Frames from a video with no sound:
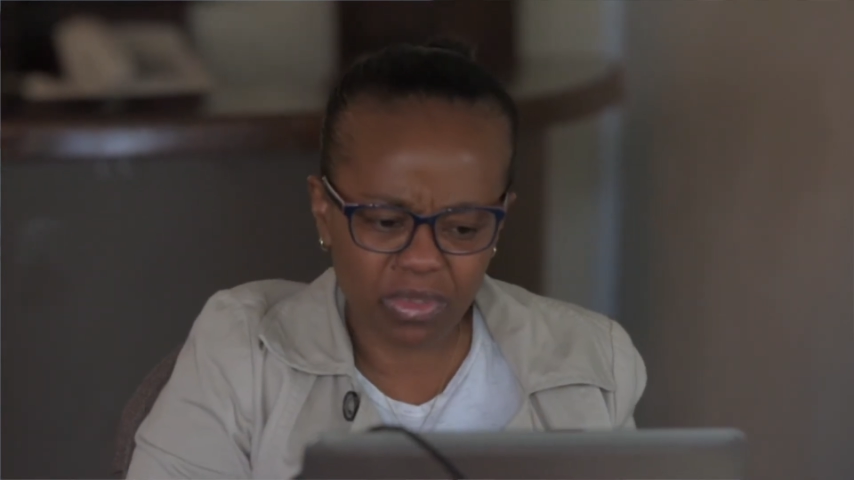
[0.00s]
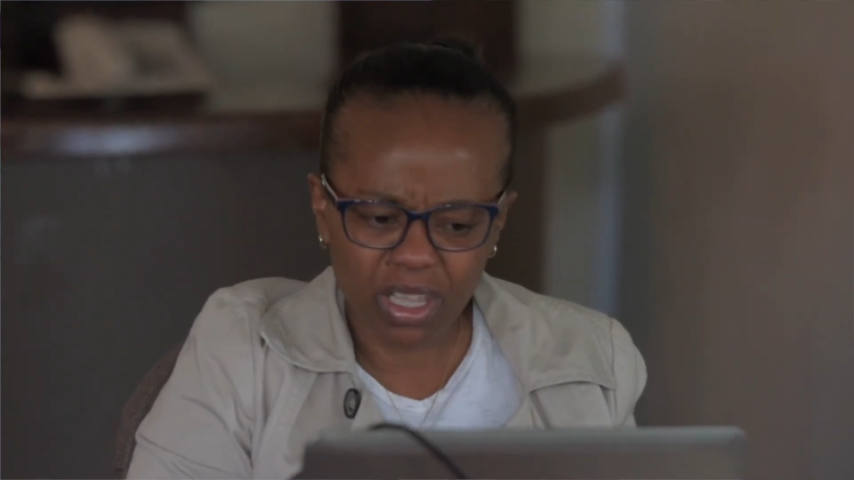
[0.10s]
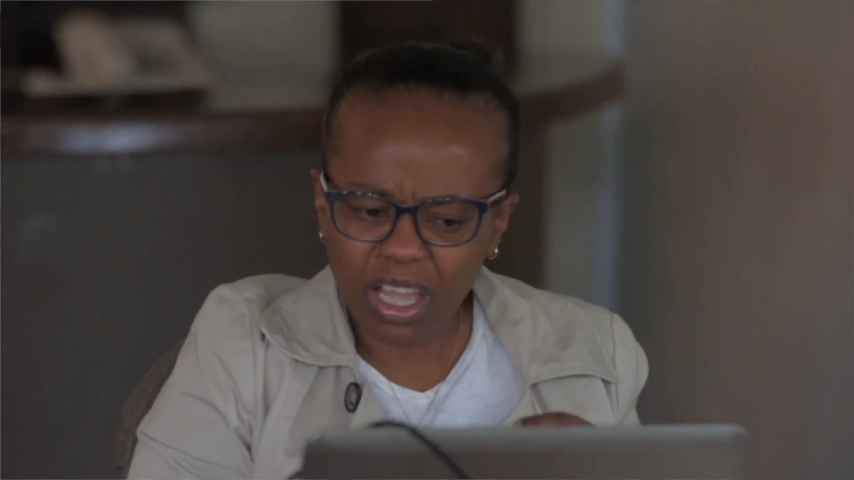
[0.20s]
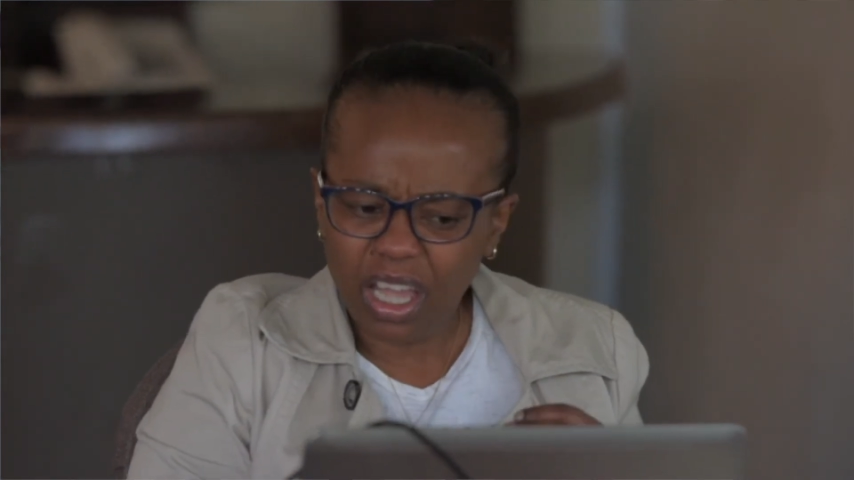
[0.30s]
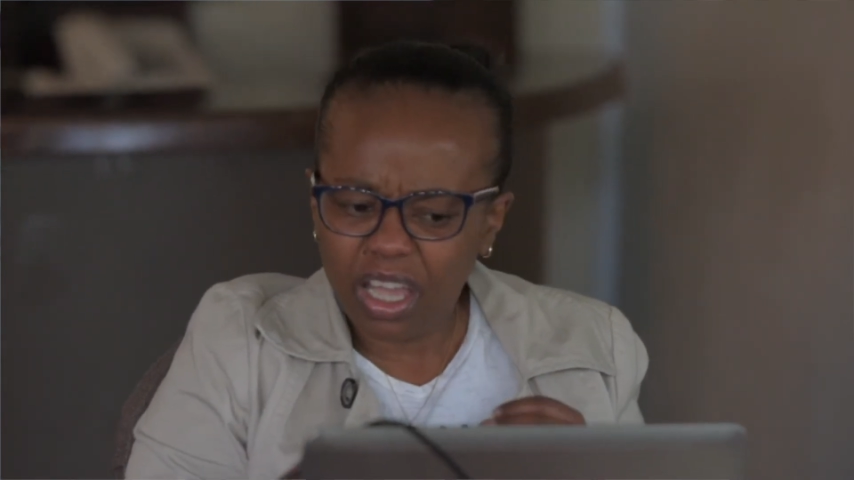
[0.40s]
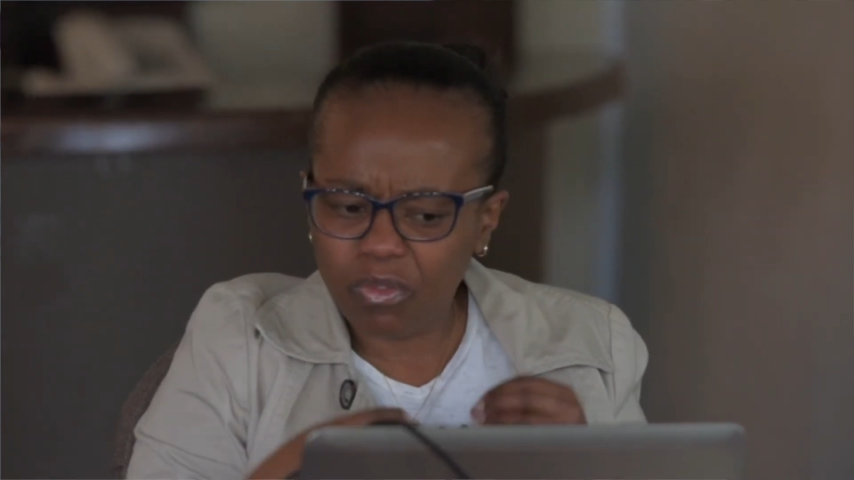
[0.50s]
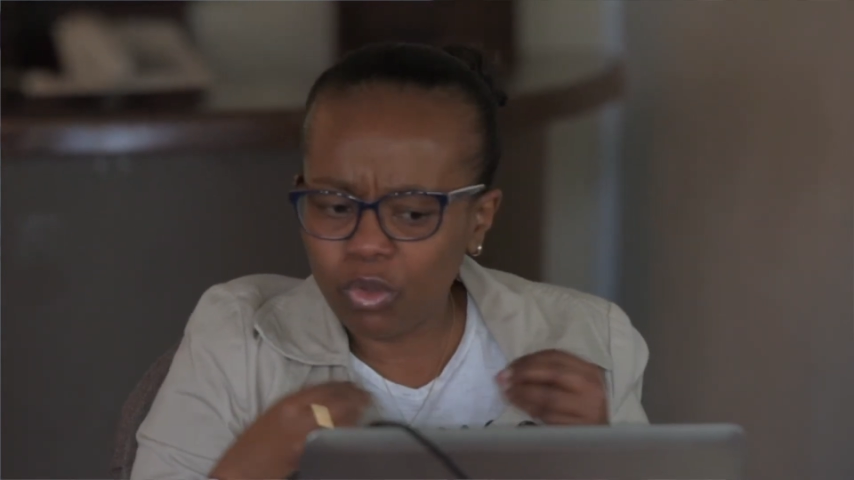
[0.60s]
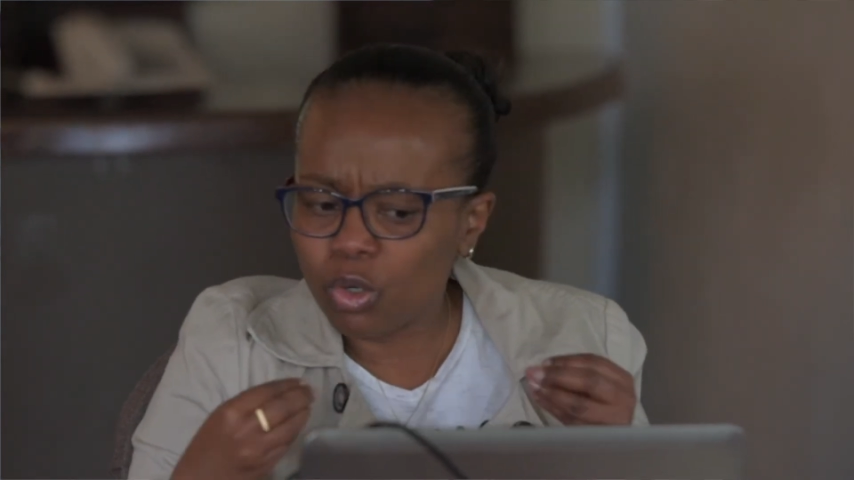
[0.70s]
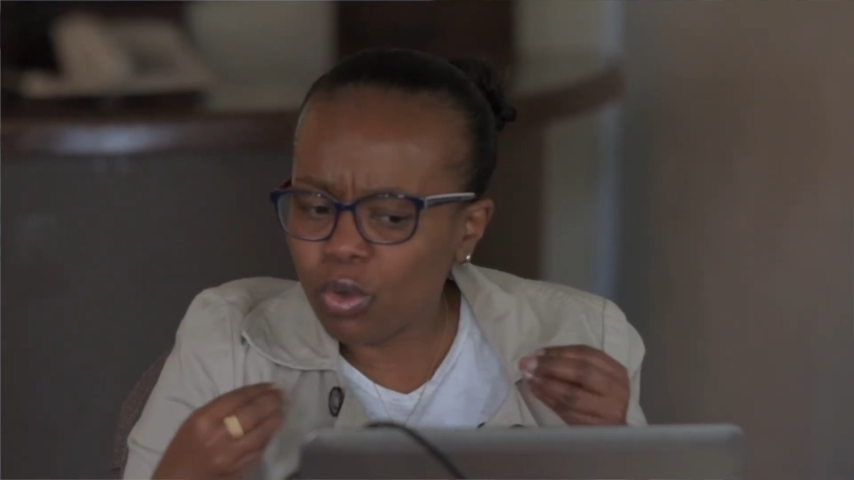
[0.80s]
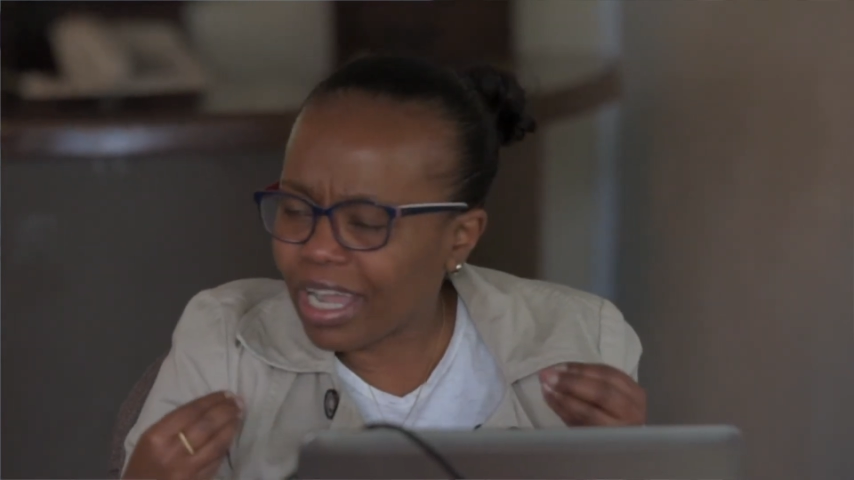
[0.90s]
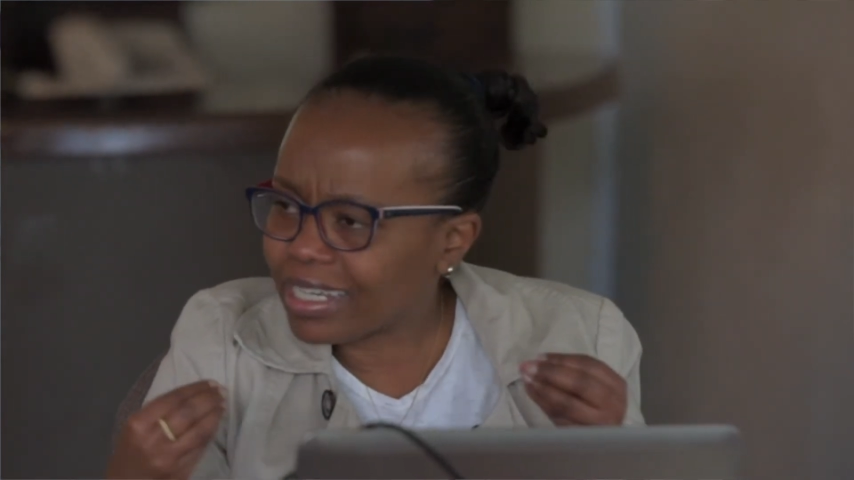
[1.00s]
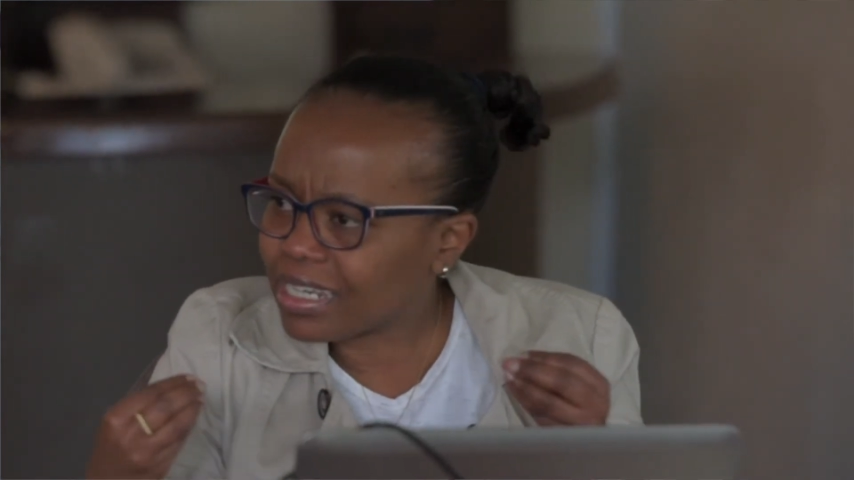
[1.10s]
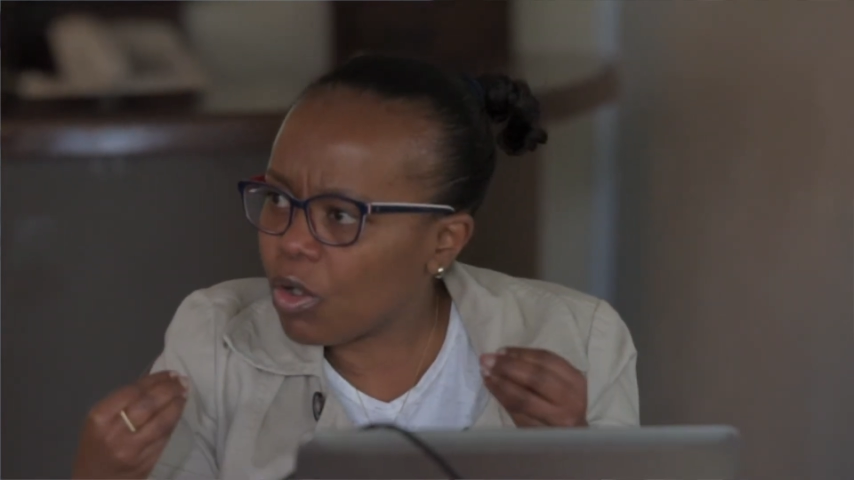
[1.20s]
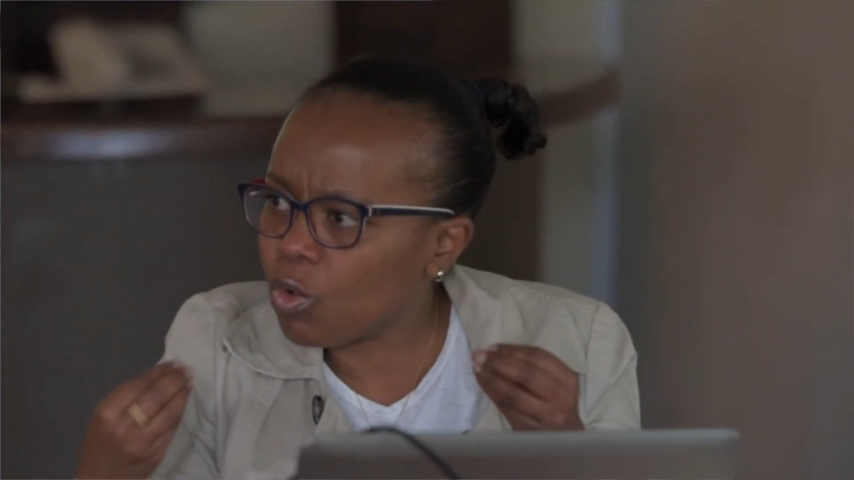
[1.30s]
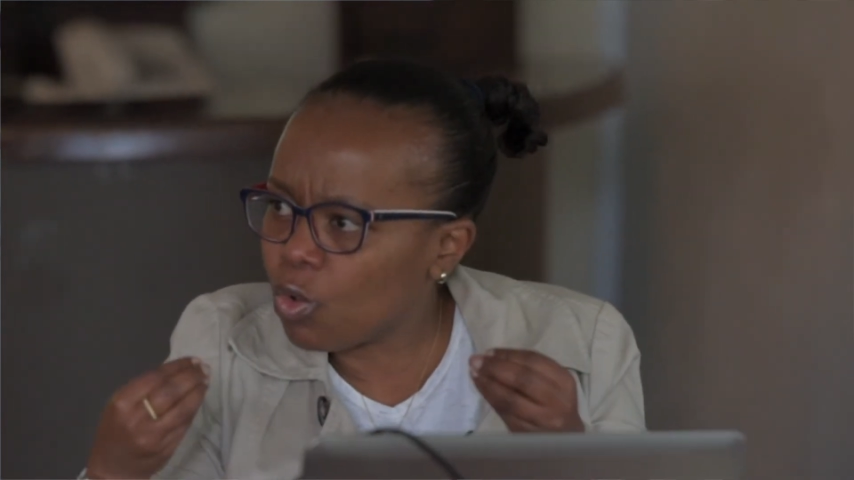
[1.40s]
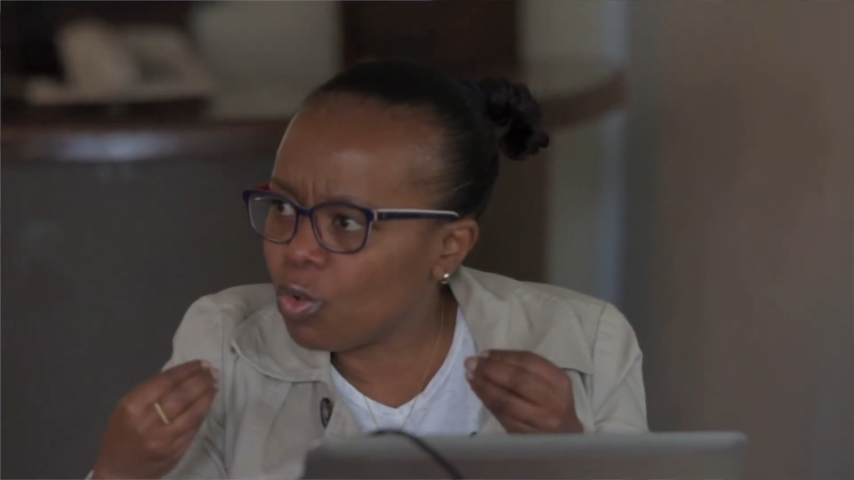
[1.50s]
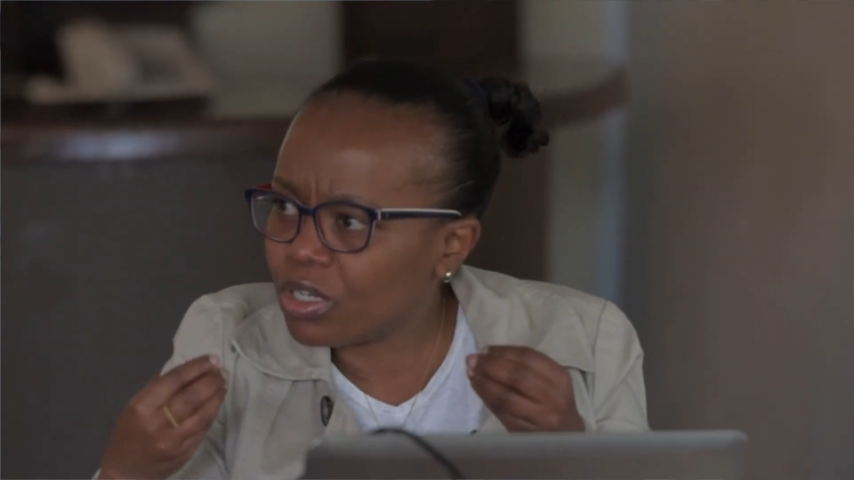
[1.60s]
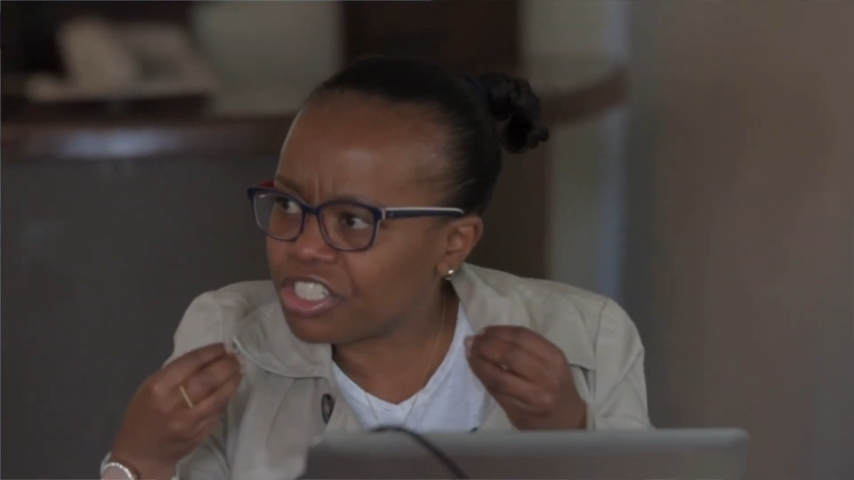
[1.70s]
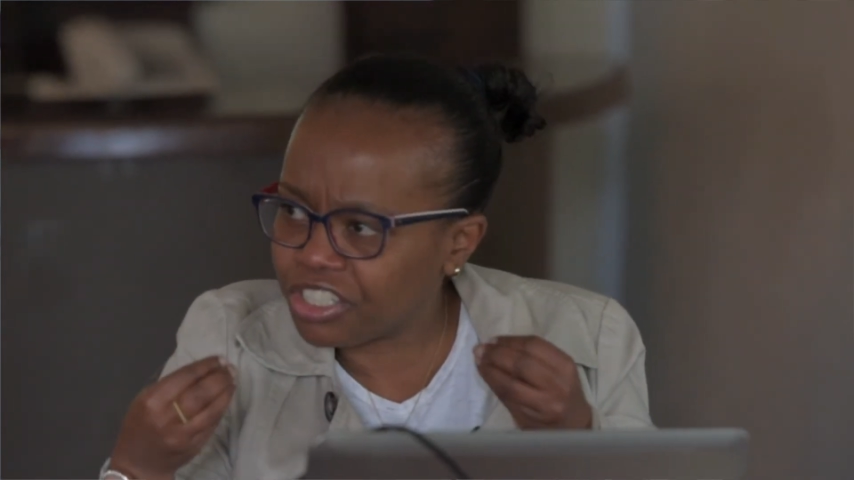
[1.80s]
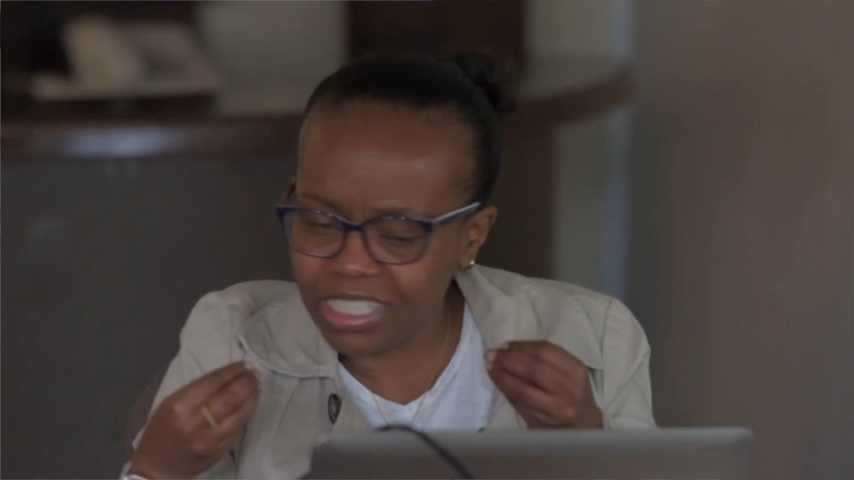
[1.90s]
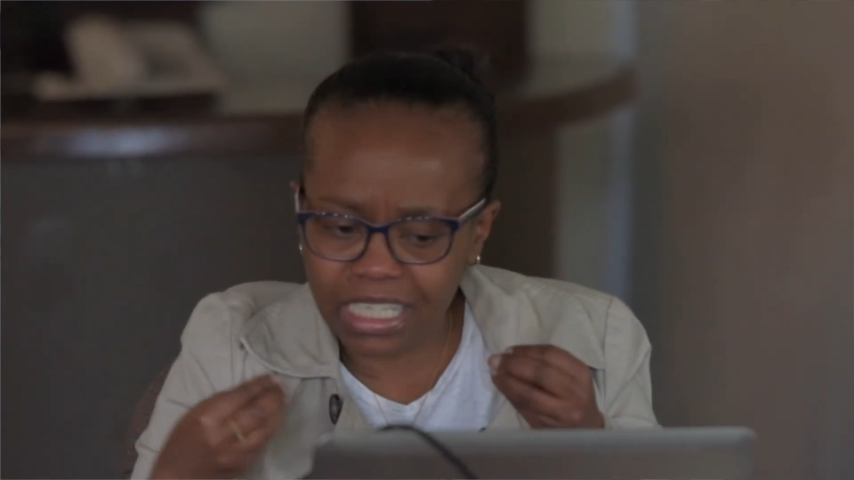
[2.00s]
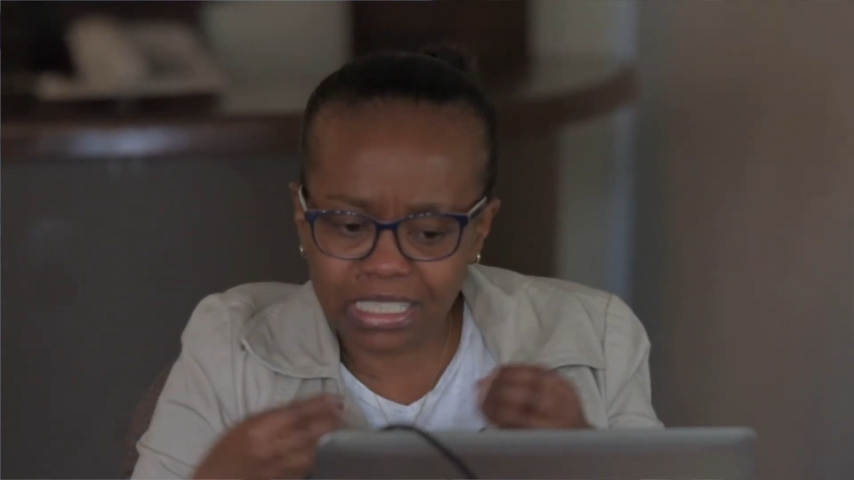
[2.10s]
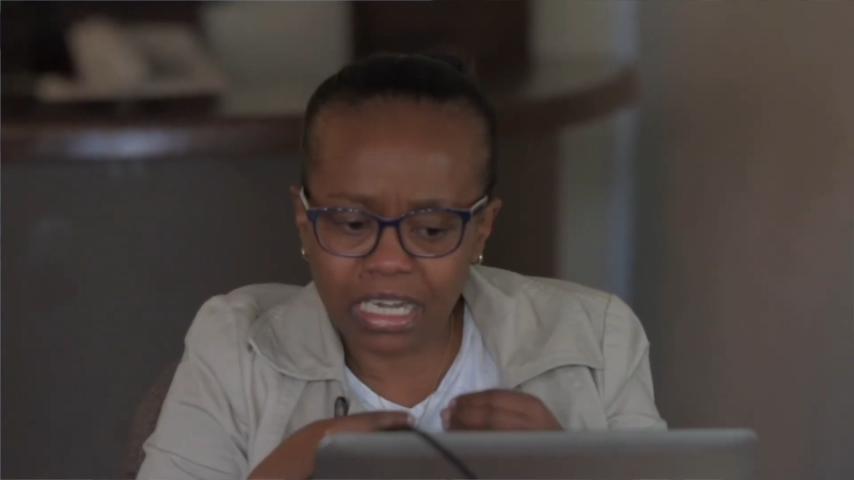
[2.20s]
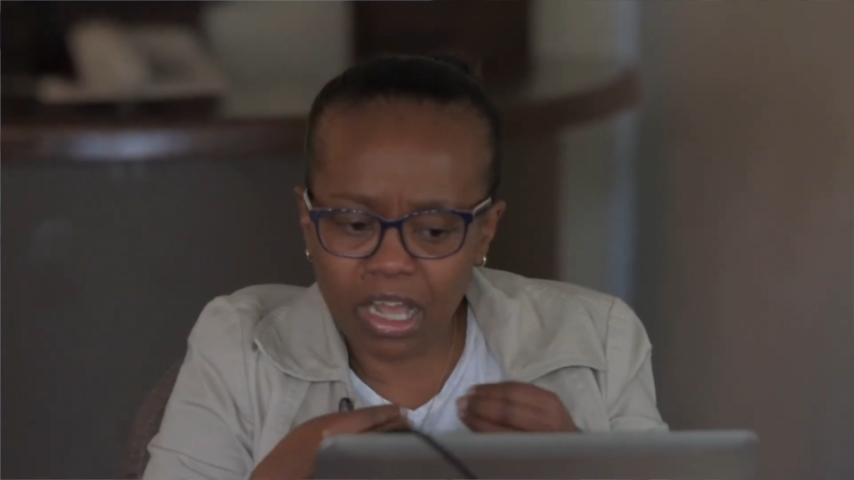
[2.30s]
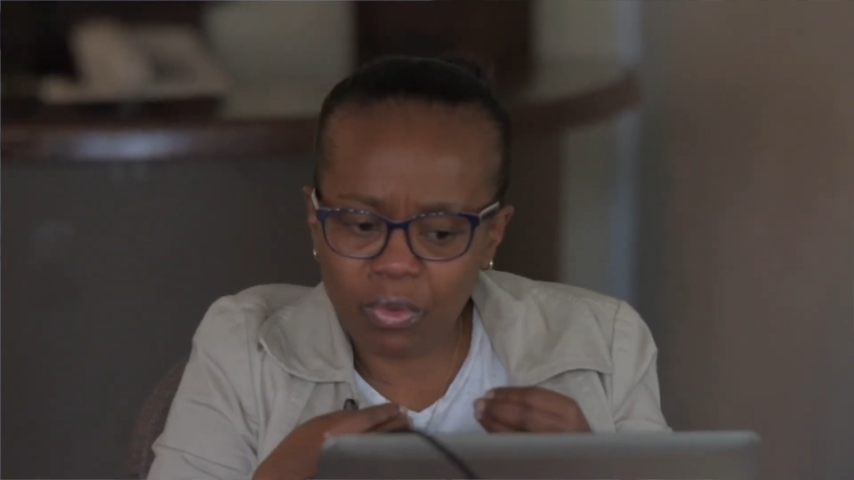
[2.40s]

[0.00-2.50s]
your resume with your LinkedIn and